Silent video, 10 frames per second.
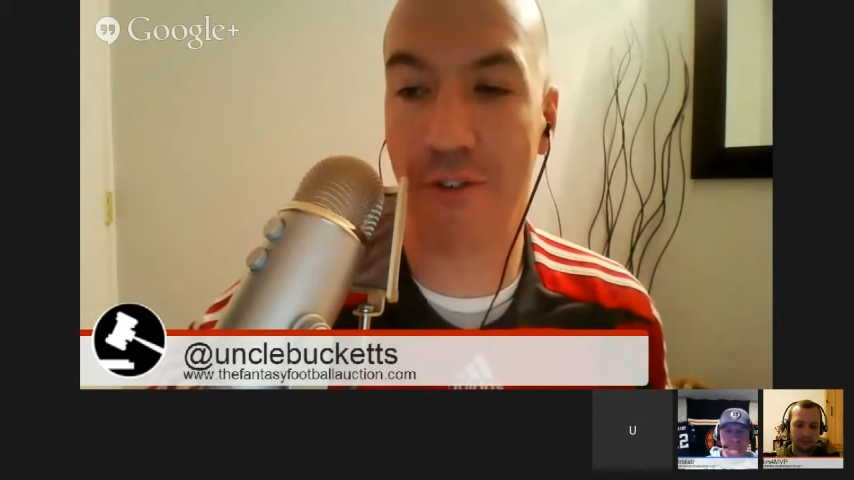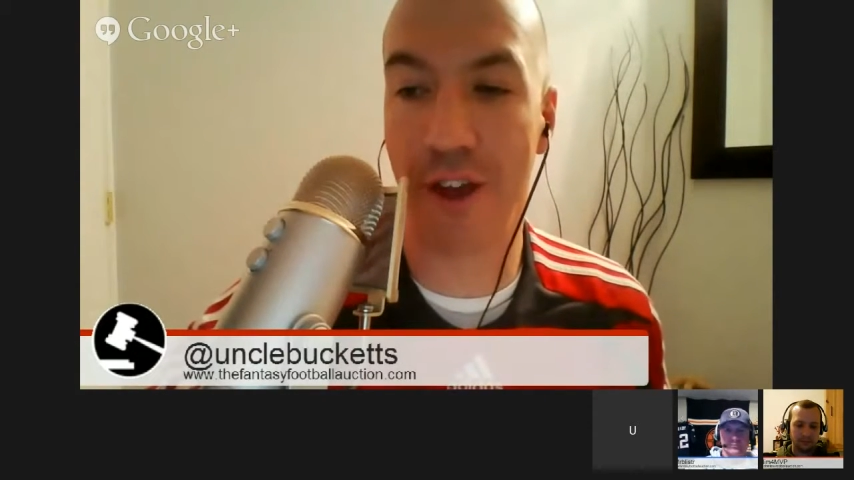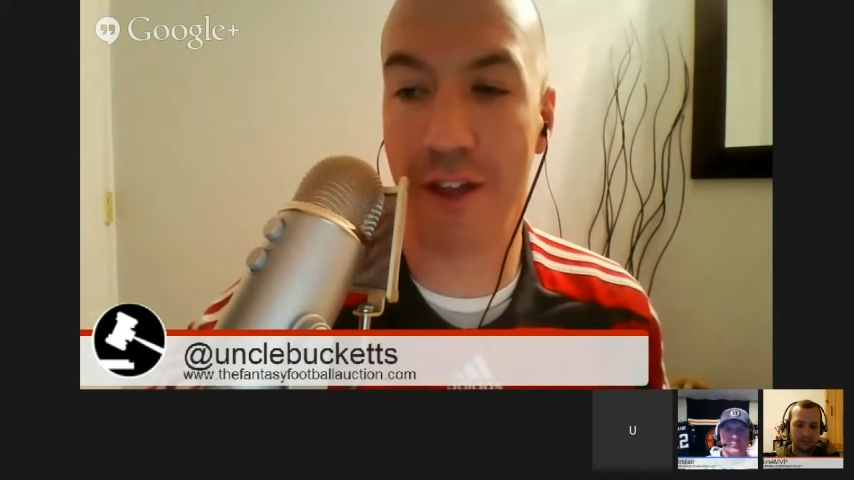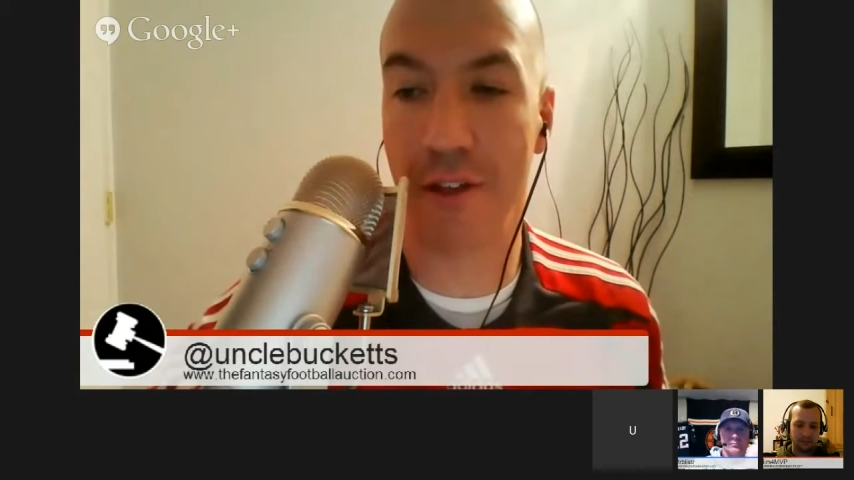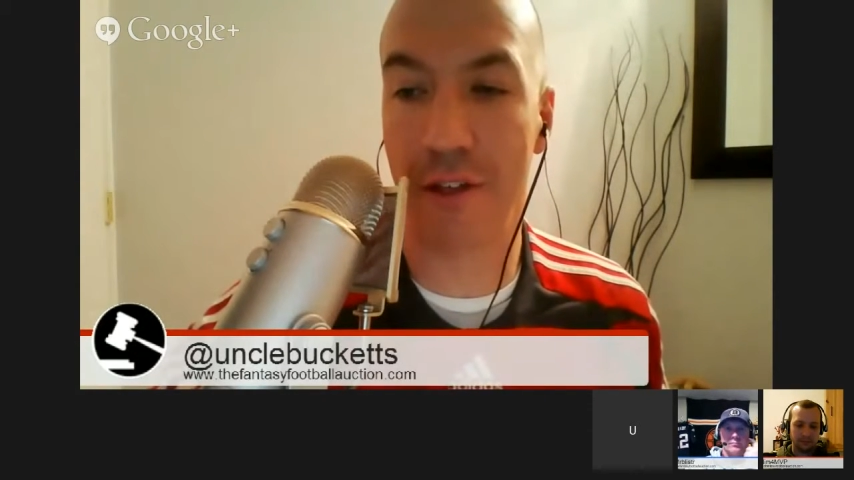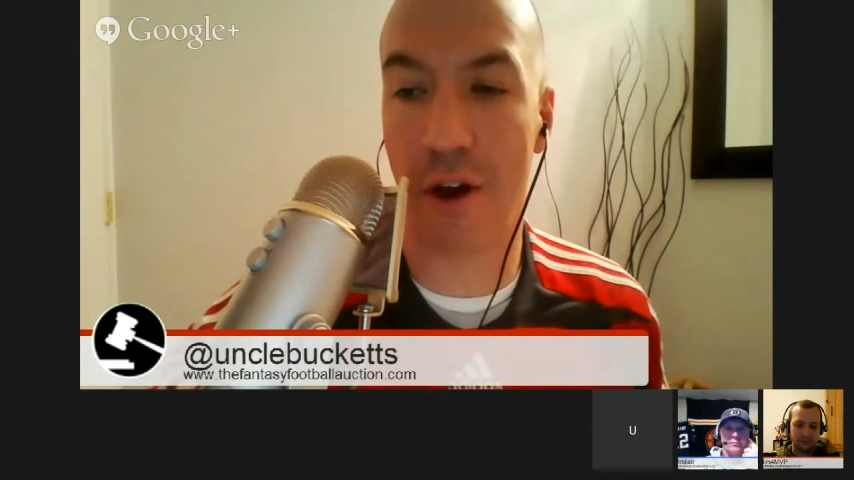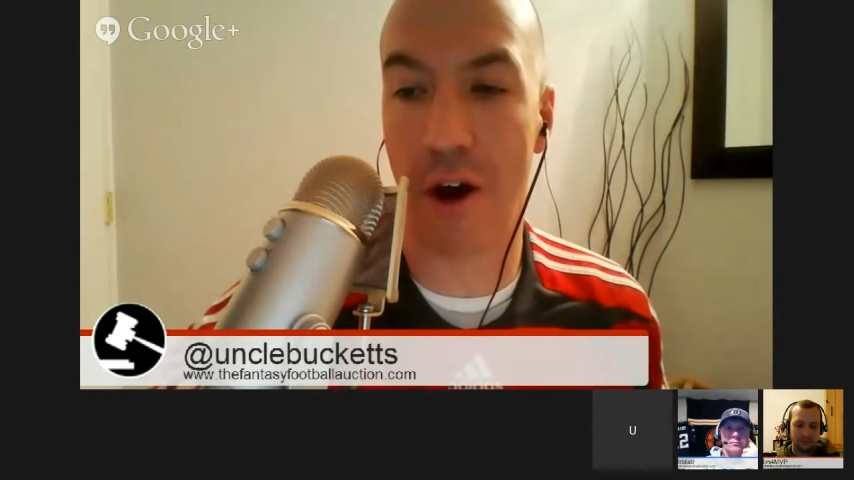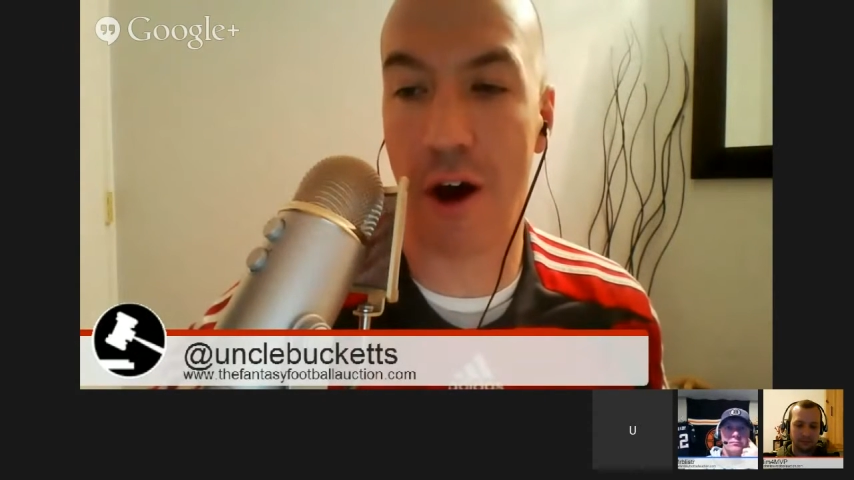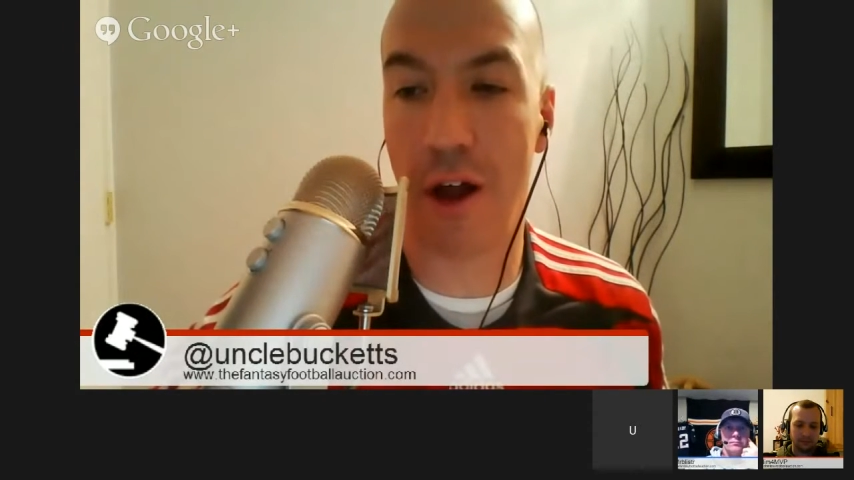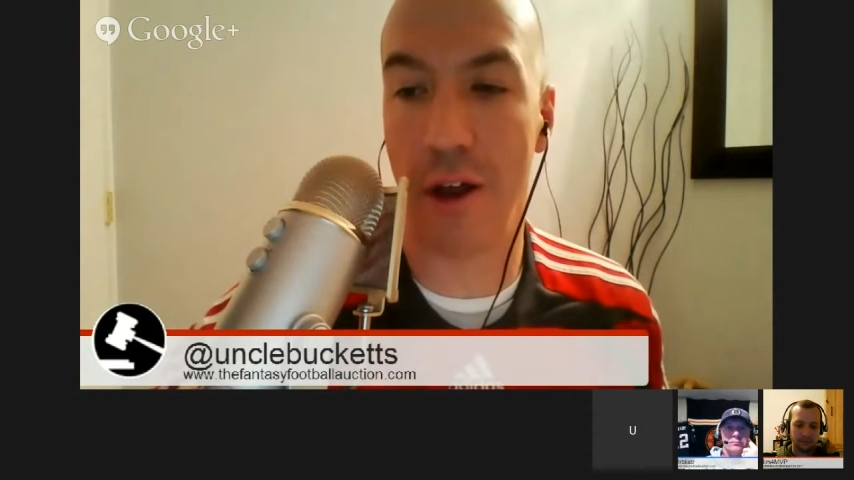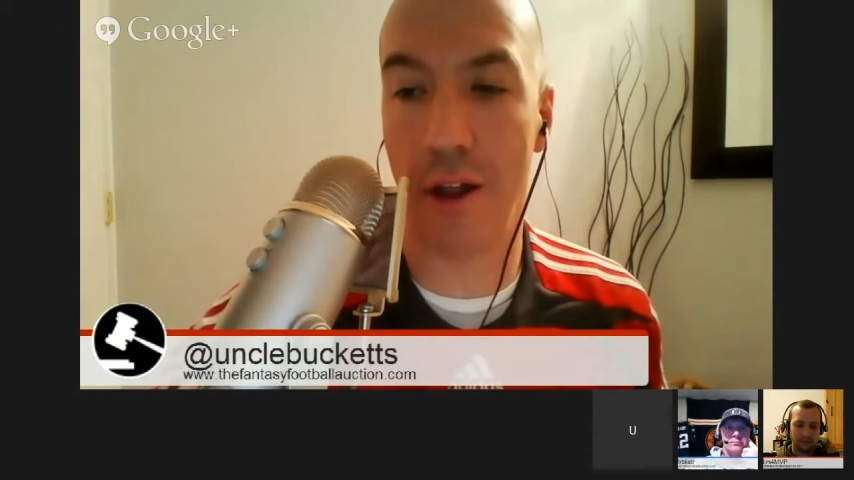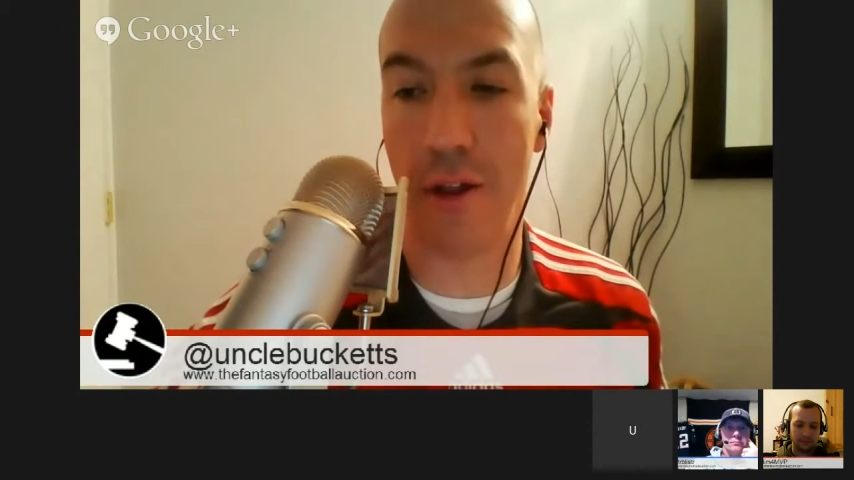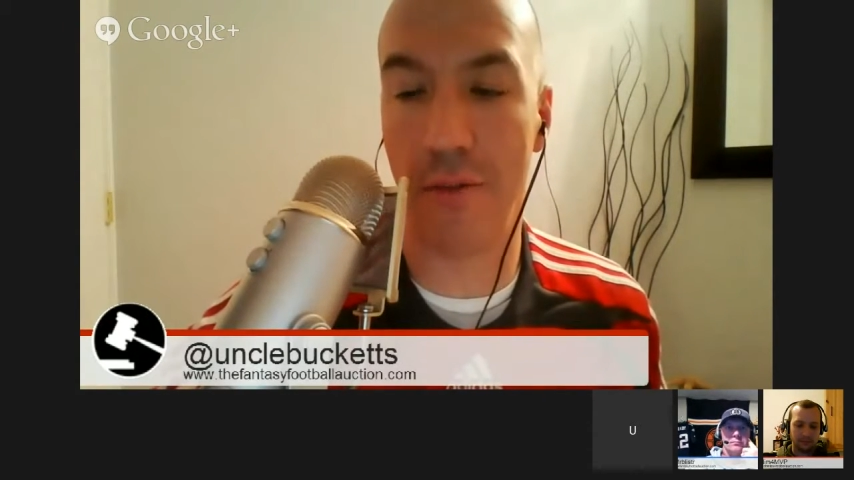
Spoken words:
feelings on,